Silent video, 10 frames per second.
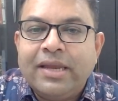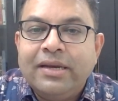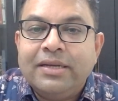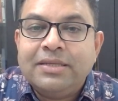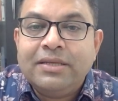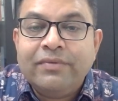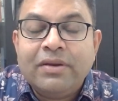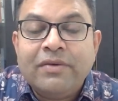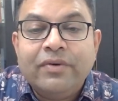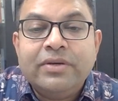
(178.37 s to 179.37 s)
then it is
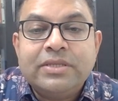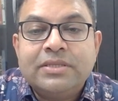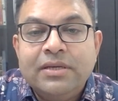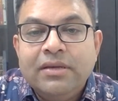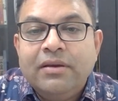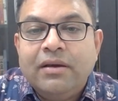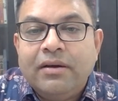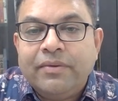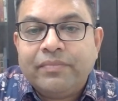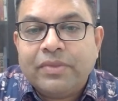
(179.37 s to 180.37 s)
even a worse
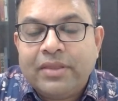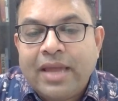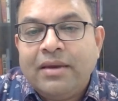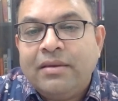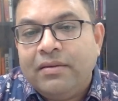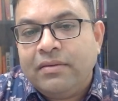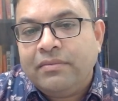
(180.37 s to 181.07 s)
than